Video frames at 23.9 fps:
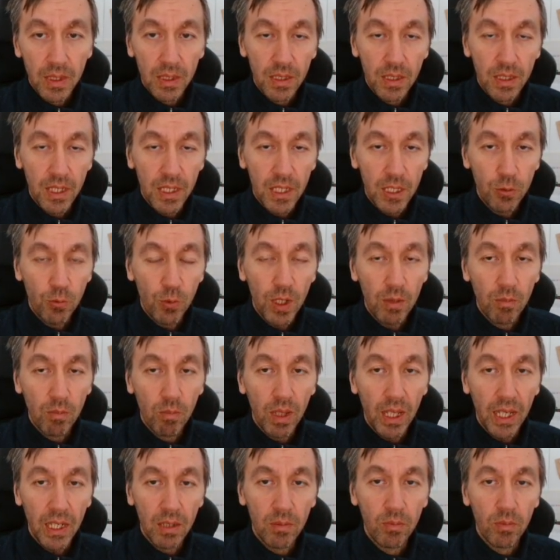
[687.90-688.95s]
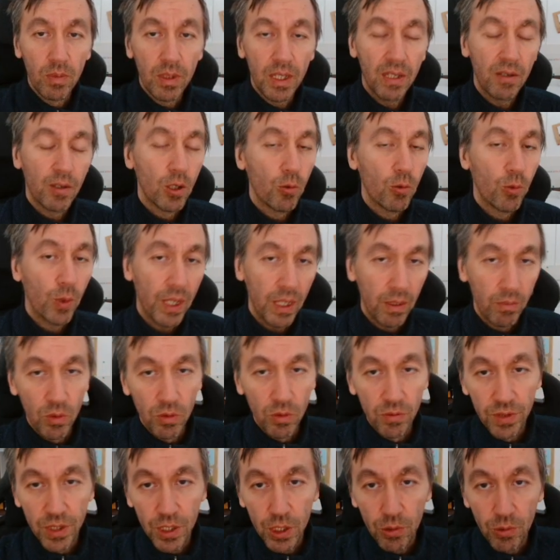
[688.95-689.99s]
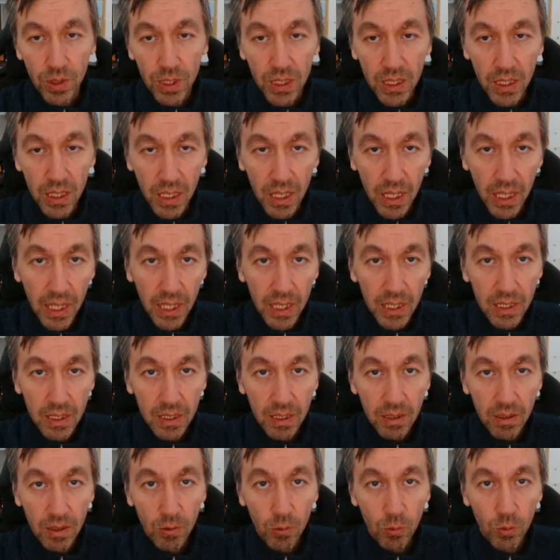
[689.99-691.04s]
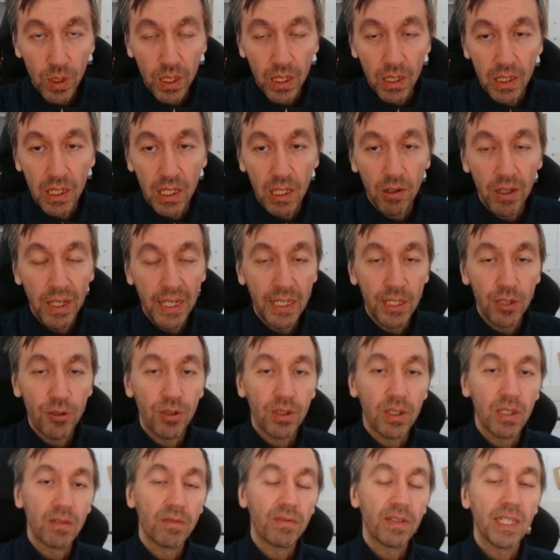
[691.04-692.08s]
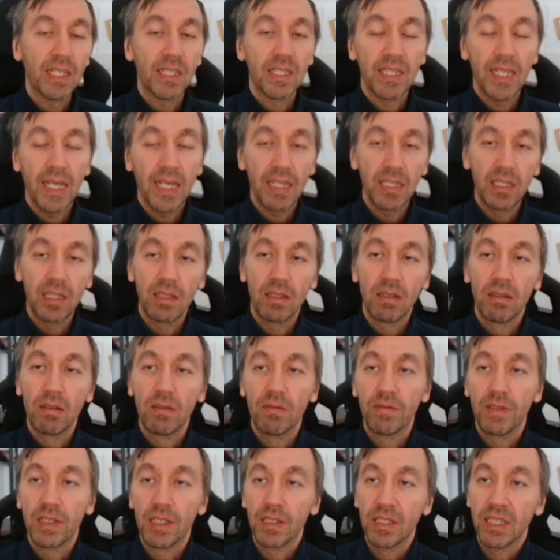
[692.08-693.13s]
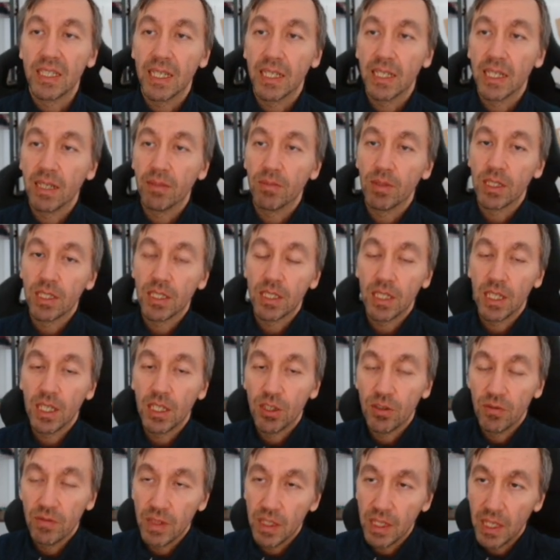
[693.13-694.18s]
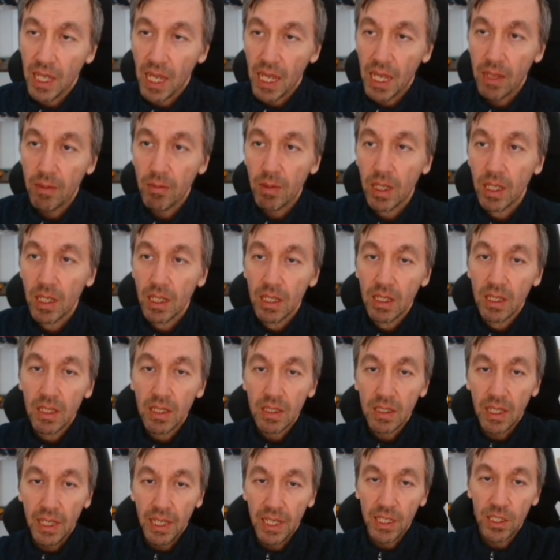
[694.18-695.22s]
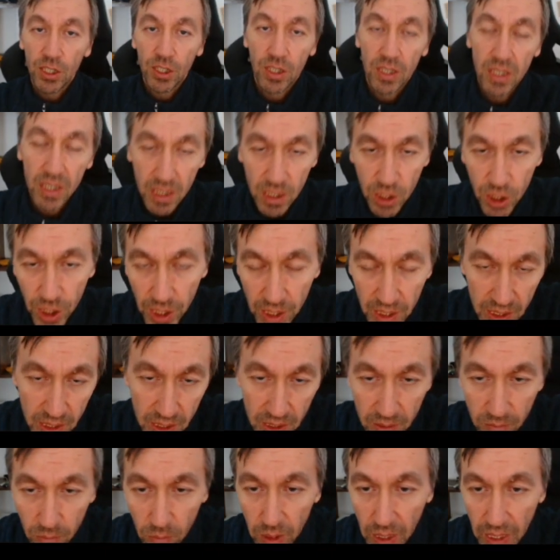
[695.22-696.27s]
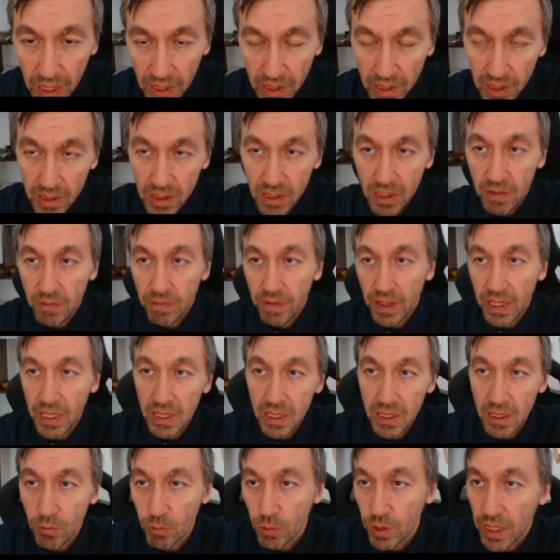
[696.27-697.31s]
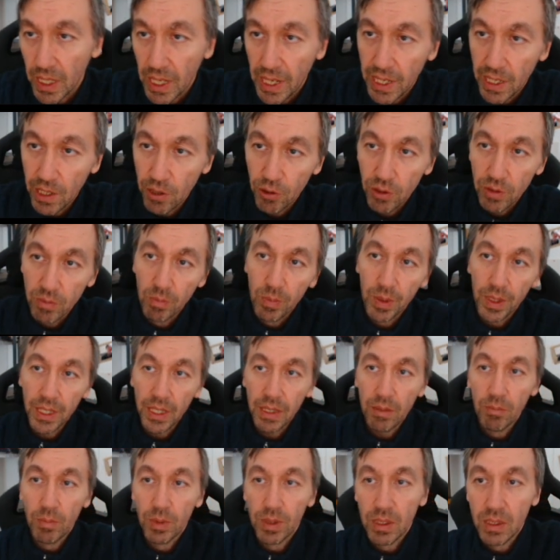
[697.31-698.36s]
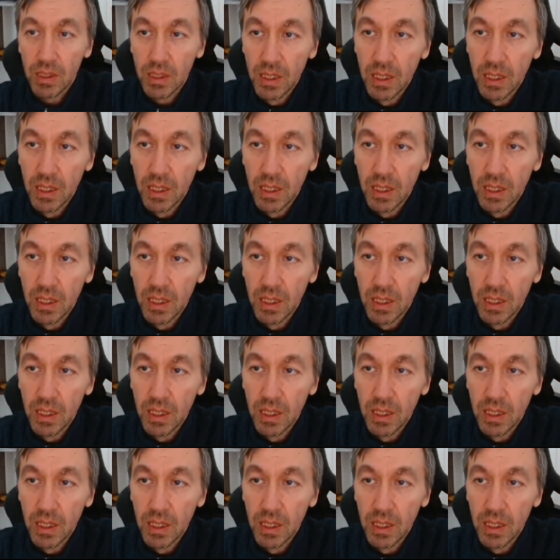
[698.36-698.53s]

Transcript: that's why black queen moves to d8. We are now entering a very tactical, very dynamic stage of the game. The engine suggests that black can defend with the accurate play, but